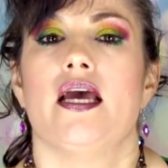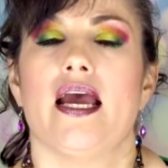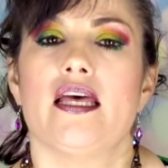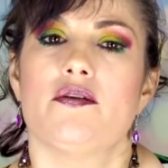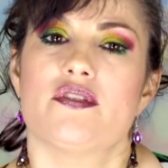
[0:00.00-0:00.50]

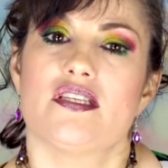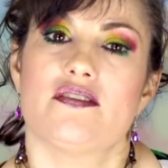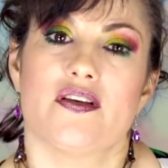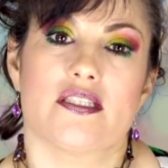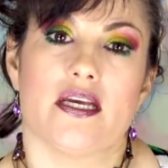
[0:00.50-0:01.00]
Haley was
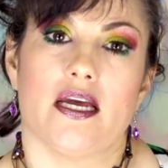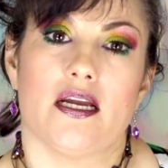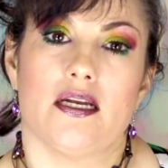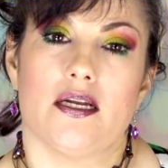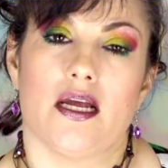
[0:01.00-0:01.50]

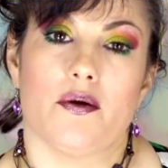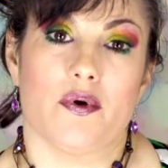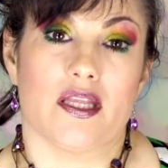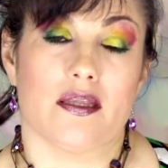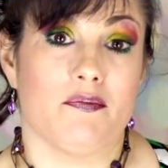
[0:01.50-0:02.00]
asphyxiated
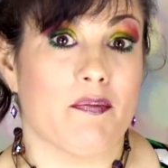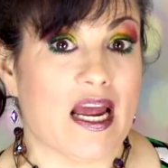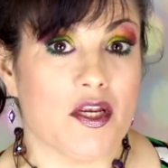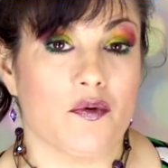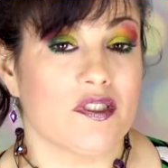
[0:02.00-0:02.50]
with
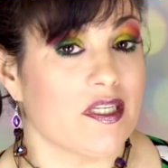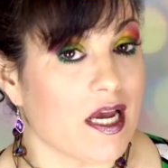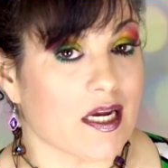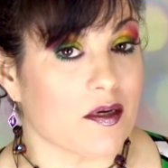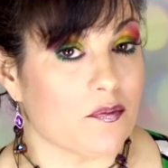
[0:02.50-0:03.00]
manual
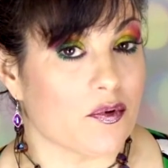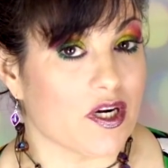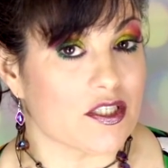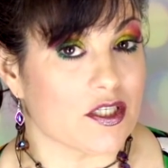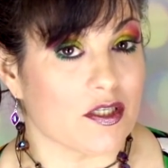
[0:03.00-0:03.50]
neck
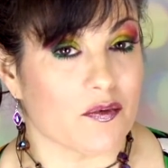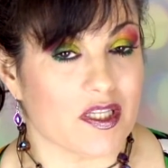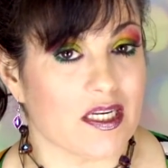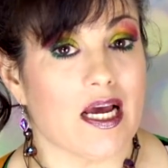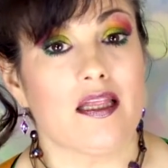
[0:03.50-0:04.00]
compression
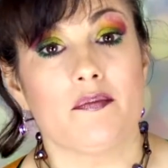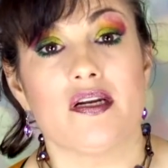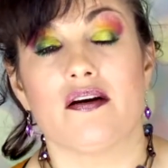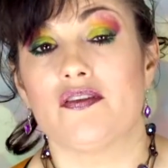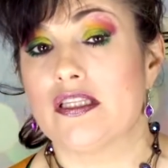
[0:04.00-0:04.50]
with an
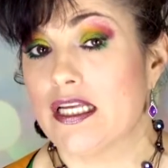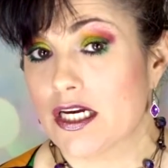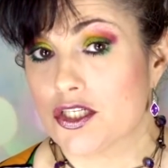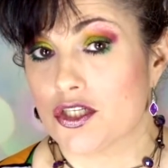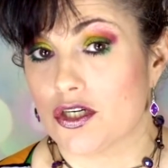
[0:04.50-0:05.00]
element of
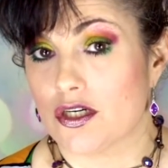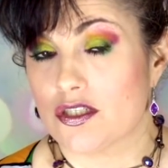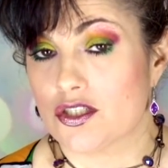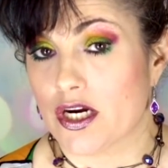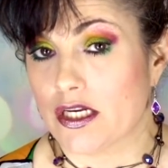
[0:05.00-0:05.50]
ligature
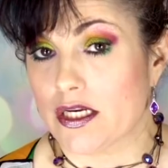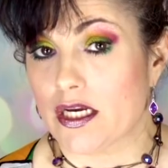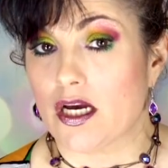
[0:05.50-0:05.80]
strangling